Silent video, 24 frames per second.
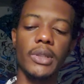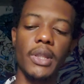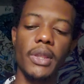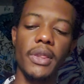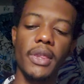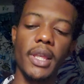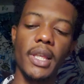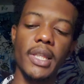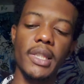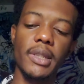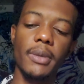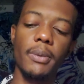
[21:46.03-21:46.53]

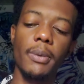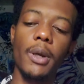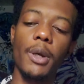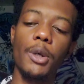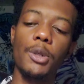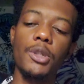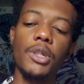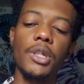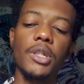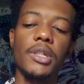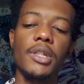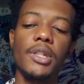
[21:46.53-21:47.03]
things around
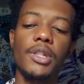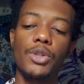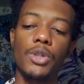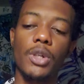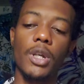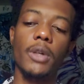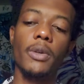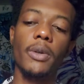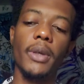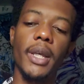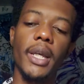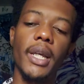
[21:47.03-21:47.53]
you are just
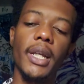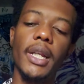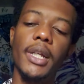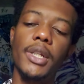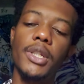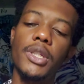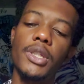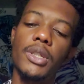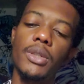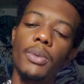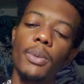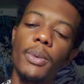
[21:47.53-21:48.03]
trying to get
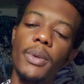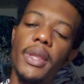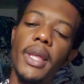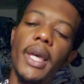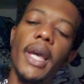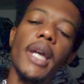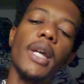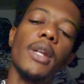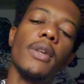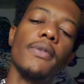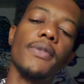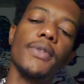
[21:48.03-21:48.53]
at you with
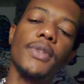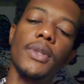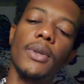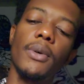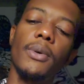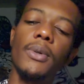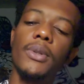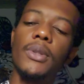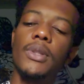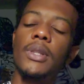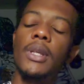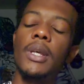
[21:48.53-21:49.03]
the Eight of
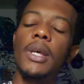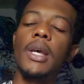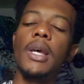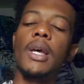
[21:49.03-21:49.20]
Swords.